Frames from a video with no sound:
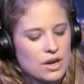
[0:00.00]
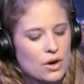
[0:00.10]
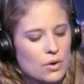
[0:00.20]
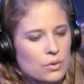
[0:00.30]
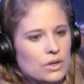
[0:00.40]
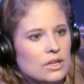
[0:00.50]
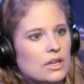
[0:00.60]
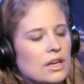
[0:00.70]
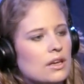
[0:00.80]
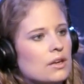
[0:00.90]
so
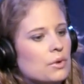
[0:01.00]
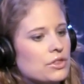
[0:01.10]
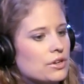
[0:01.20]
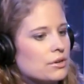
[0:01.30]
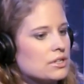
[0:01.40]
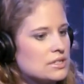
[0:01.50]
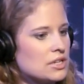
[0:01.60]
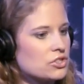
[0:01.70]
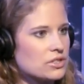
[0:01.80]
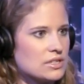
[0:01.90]
it, what they're
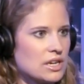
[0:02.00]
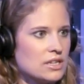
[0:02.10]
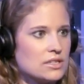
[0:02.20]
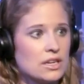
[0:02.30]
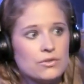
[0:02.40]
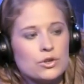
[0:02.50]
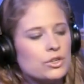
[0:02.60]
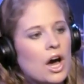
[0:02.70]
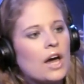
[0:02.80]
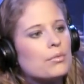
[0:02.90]
essentially saying is that if you're
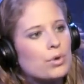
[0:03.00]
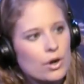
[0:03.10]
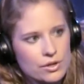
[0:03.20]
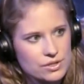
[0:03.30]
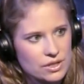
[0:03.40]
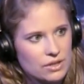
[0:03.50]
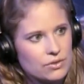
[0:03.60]
not a person,